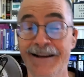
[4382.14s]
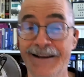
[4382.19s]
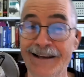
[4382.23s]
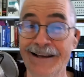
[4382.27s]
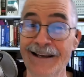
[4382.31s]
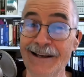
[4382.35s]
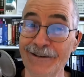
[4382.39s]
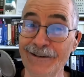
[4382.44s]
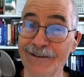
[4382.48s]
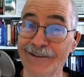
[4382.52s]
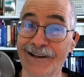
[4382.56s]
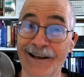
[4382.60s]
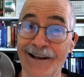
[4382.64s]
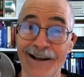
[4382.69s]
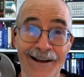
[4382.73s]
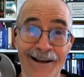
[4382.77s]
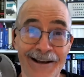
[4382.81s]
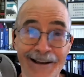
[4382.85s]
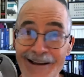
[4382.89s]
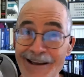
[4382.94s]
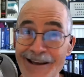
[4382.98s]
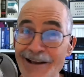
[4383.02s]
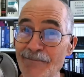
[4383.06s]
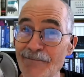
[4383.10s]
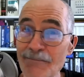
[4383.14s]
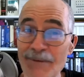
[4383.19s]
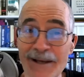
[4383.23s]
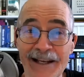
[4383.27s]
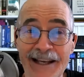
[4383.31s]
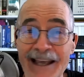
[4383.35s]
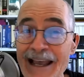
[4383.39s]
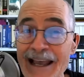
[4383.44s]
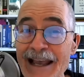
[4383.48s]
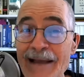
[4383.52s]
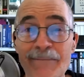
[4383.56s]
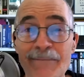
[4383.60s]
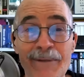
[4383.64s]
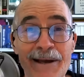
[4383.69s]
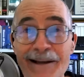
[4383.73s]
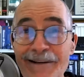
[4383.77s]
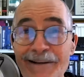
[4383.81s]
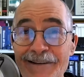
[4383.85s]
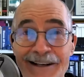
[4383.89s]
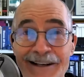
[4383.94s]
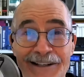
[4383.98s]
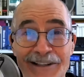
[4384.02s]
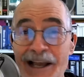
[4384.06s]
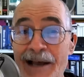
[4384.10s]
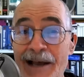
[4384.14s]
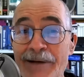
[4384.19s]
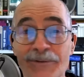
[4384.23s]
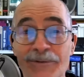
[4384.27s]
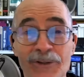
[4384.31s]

it, it became it, uh,